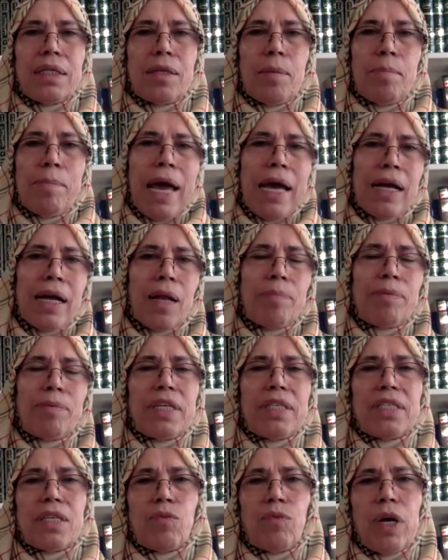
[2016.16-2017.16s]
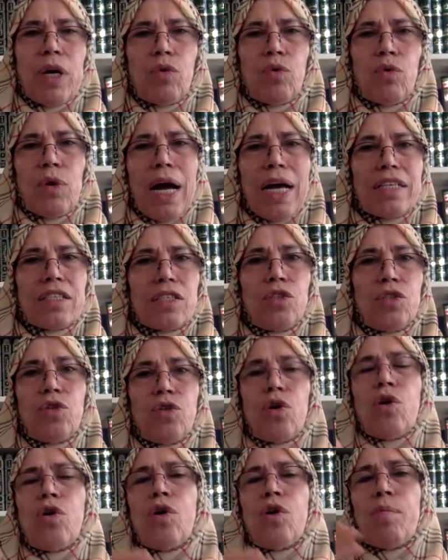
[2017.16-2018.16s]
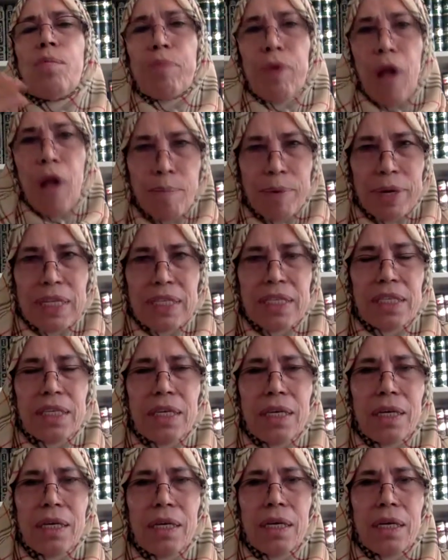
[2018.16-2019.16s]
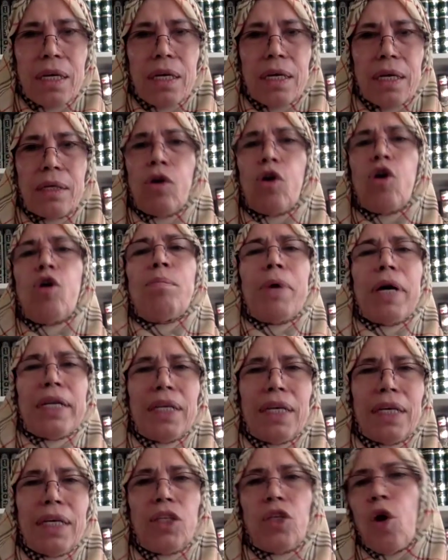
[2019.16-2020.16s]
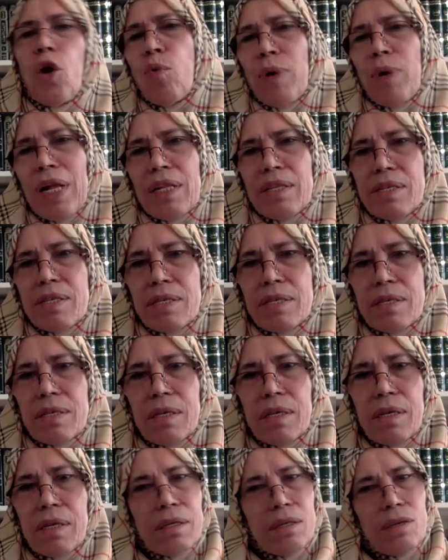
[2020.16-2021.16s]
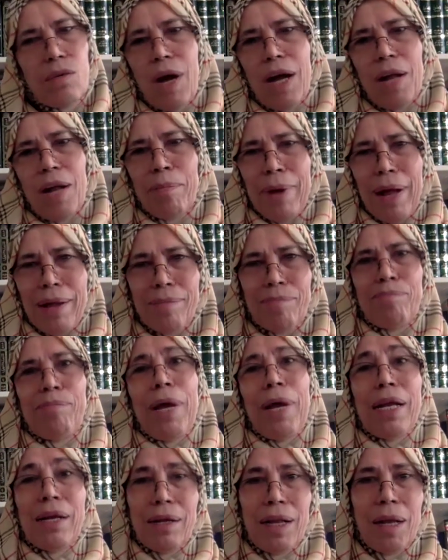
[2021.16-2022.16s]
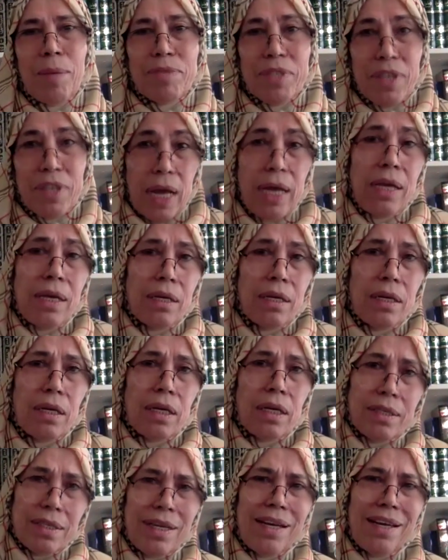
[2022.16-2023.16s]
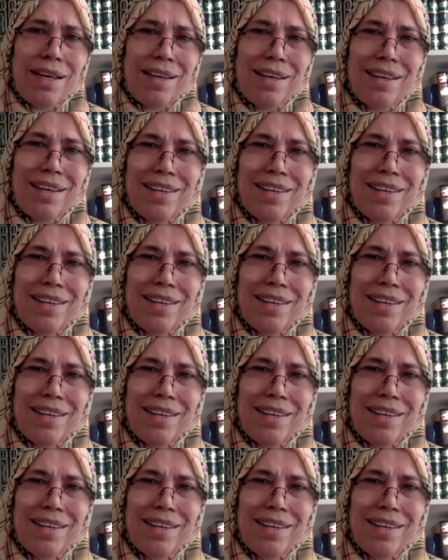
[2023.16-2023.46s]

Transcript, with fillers: The bankrupt is the one who has no property, no money, no wealth. You are bankrupt, right? Isn't it?